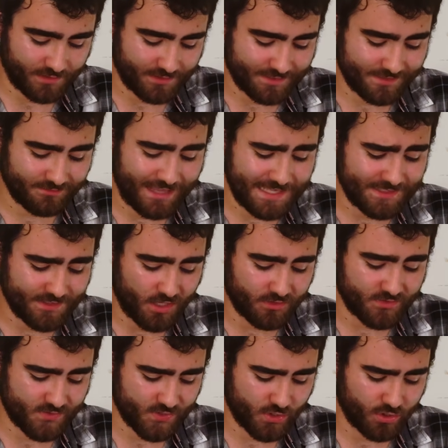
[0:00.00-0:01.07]
is less
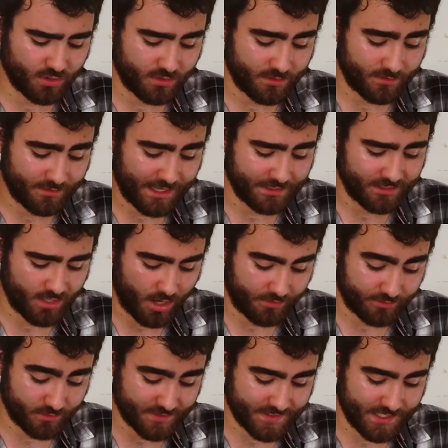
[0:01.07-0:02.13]
uncertain than in
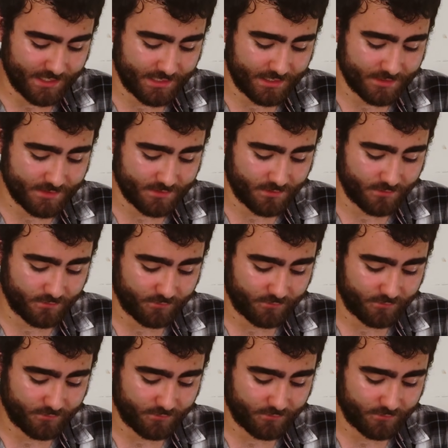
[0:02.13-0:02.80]
other cities,